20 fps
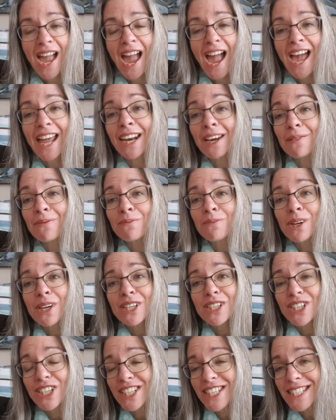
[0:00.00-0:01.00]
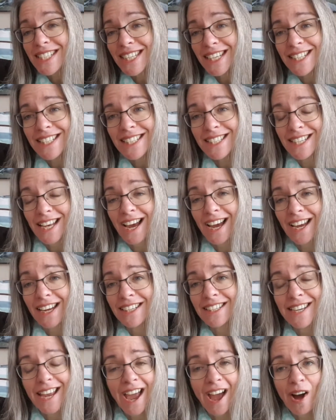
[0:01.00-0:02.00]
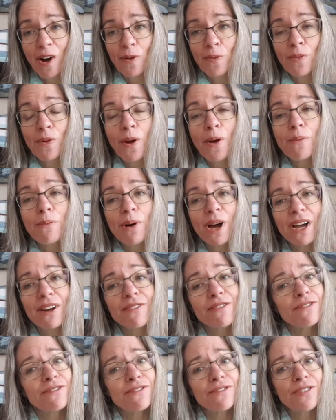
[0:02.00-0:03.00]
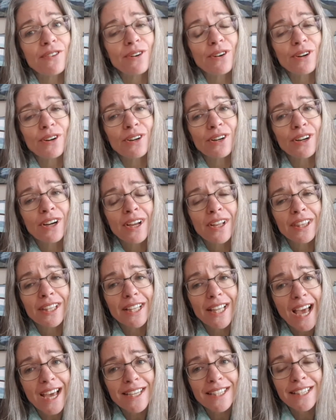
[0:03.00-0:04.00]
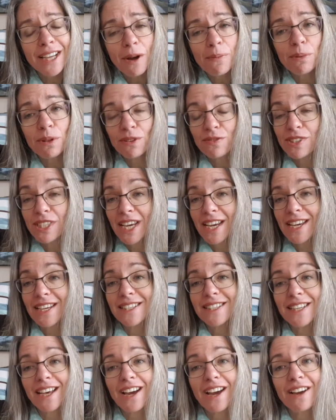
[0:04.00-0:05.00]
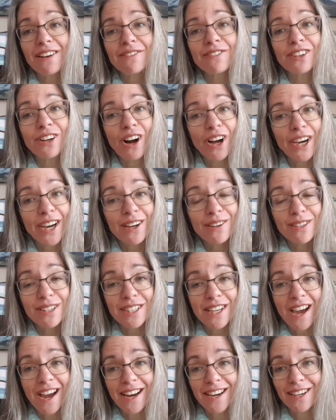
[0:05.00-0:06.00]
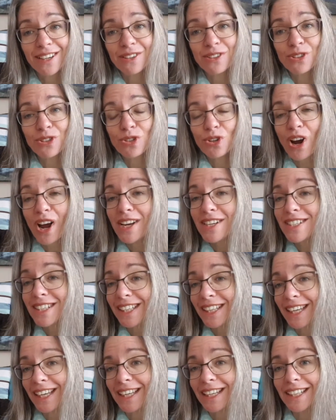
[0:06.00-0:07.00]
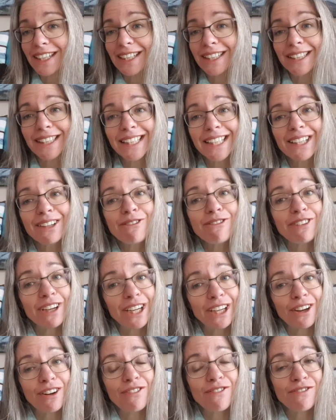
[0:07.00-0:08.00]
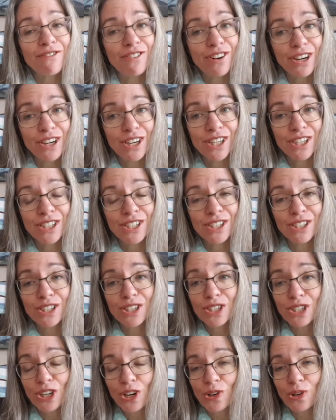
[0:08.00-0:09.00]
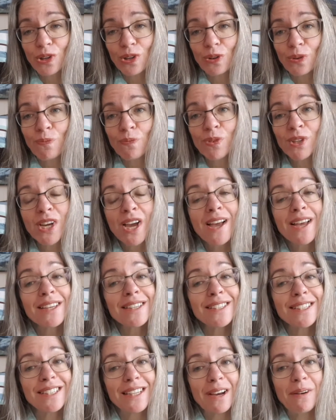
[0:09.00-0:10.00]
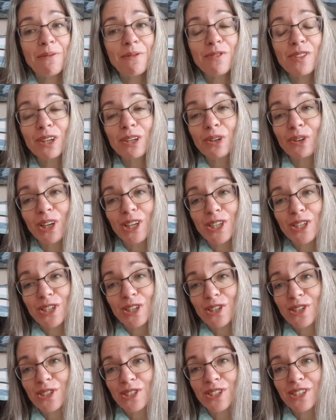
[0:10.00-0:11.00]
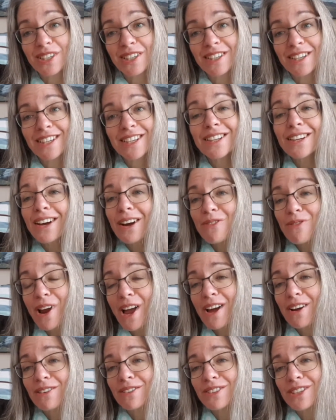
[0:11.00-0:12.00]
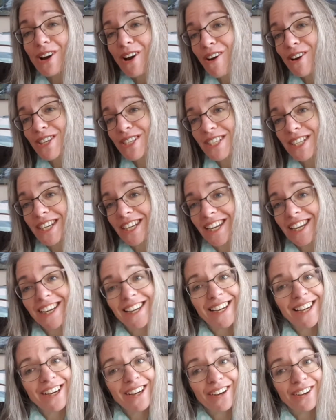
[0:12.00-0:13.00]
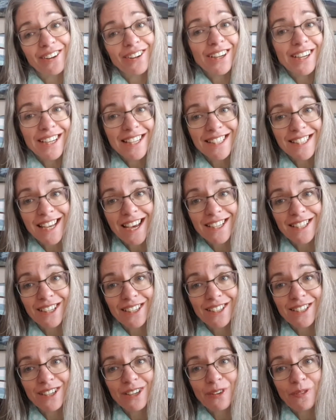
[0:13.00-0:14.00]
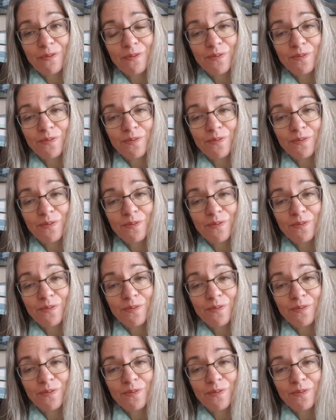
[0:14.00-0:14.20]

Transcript: And I'm just inside now, but for the last couple of days, I've gone outside and tried to get a little video footage to show you some of the creatures around our city here in Saskatoon.